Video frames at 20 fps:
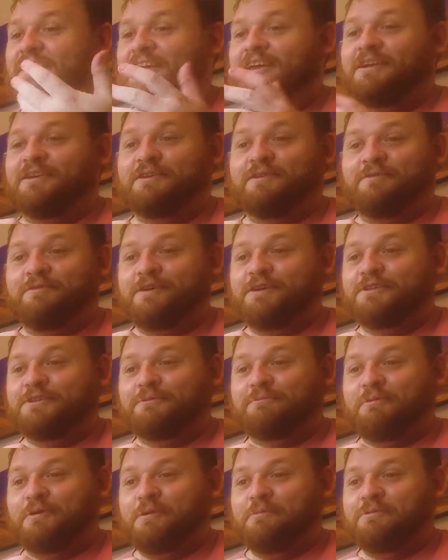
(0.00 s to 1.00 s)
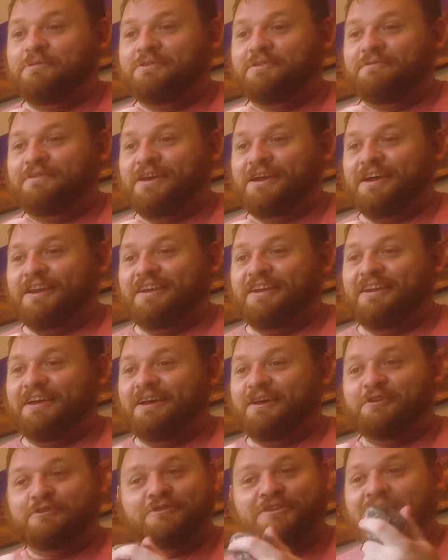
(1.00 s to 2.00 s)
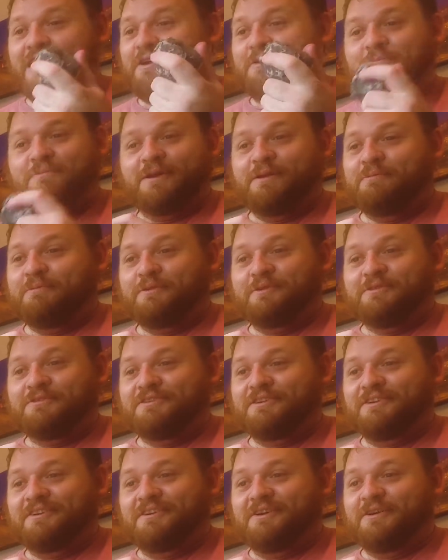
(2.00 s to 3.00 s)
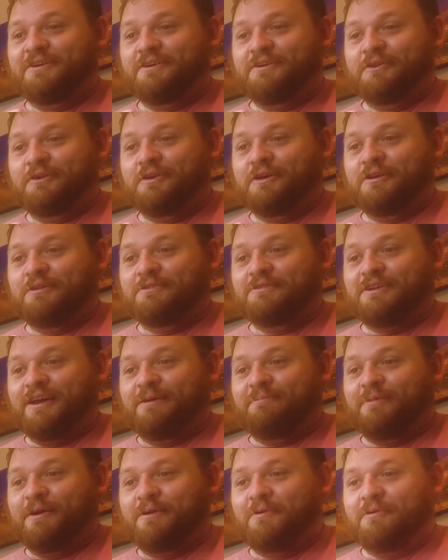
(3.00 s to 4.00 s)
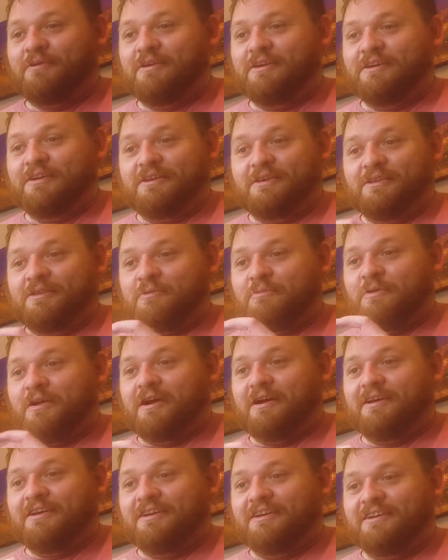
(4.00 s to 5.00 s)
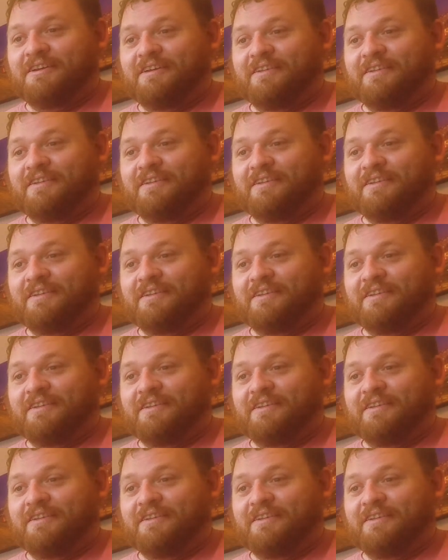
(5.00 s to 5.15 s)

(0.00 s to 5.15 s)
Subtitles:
It defeats the purpose of getting it because now people are just going to know to look inside the rock,